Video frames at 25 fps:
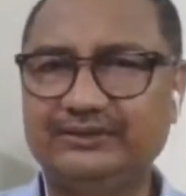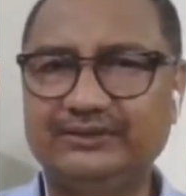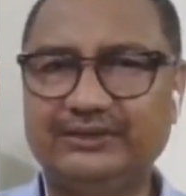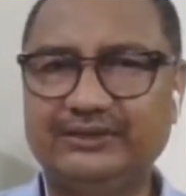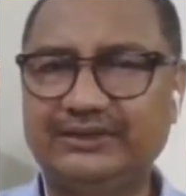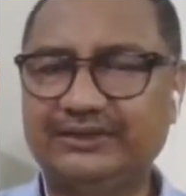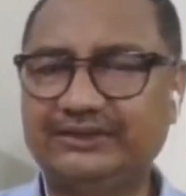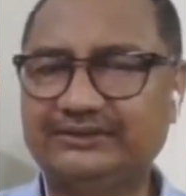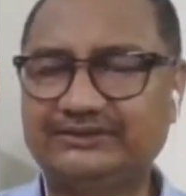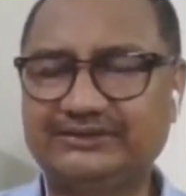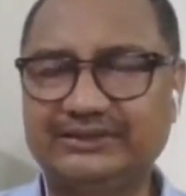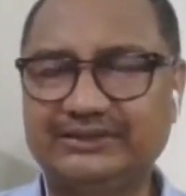
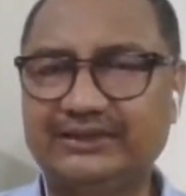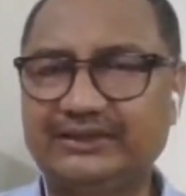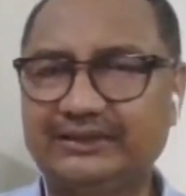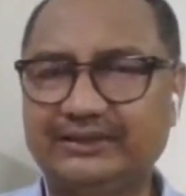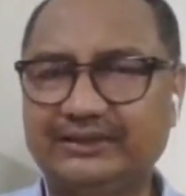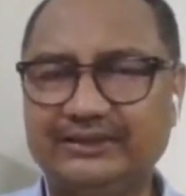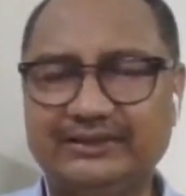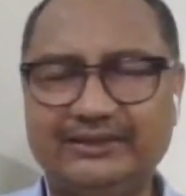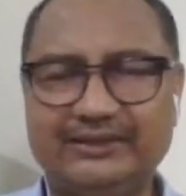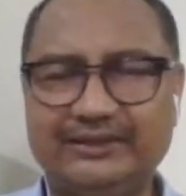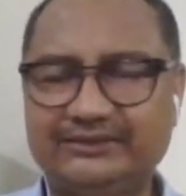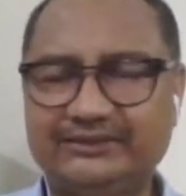as
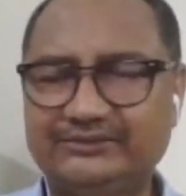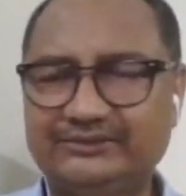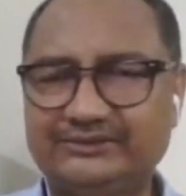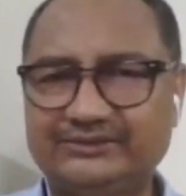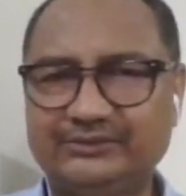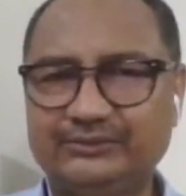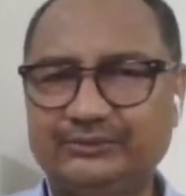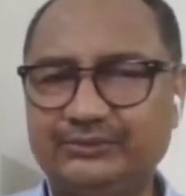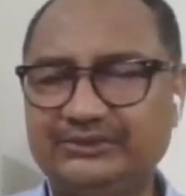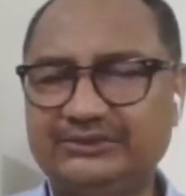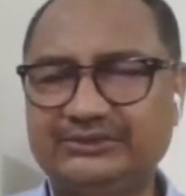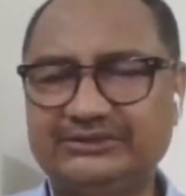as
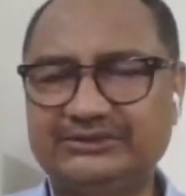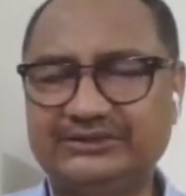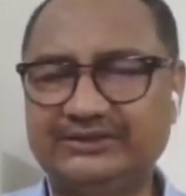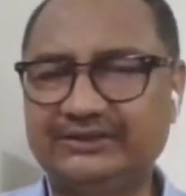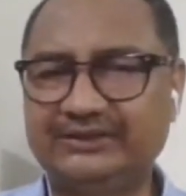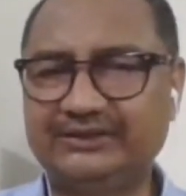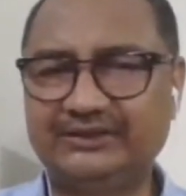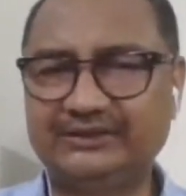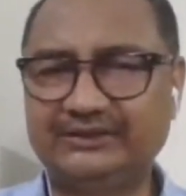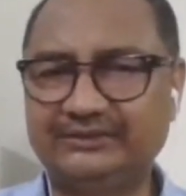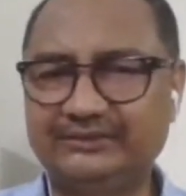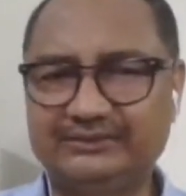you can
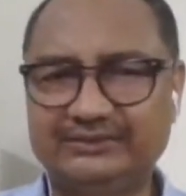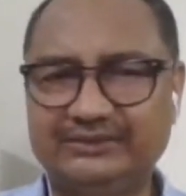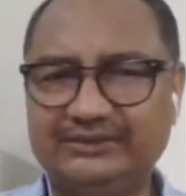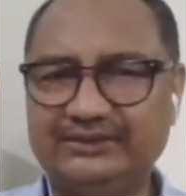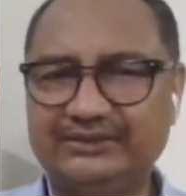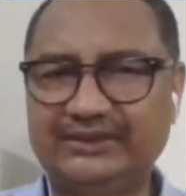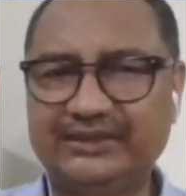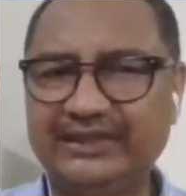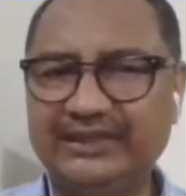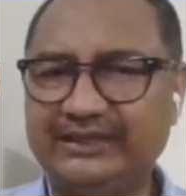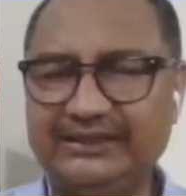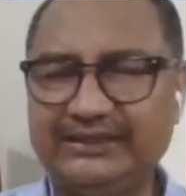say in
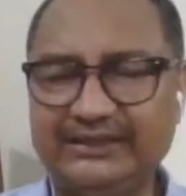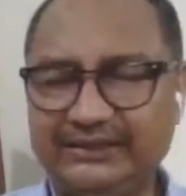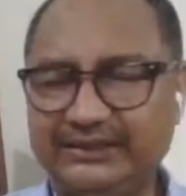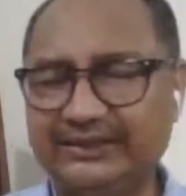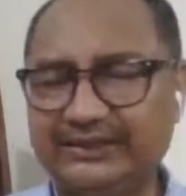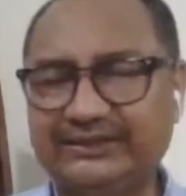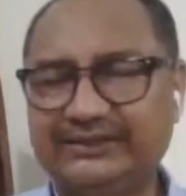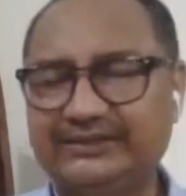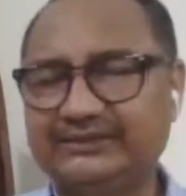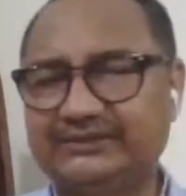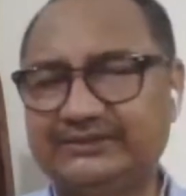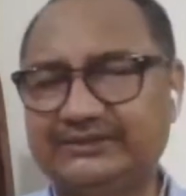any
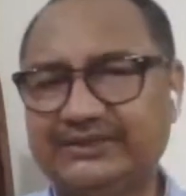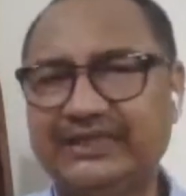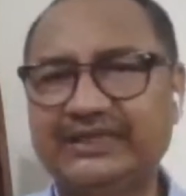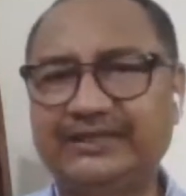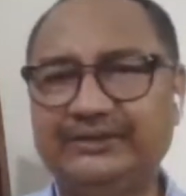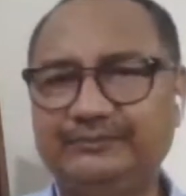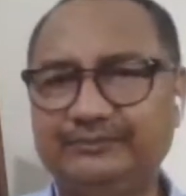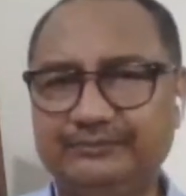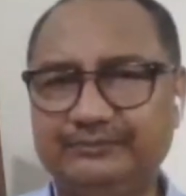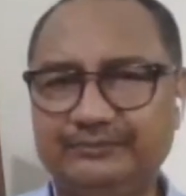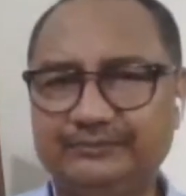any time.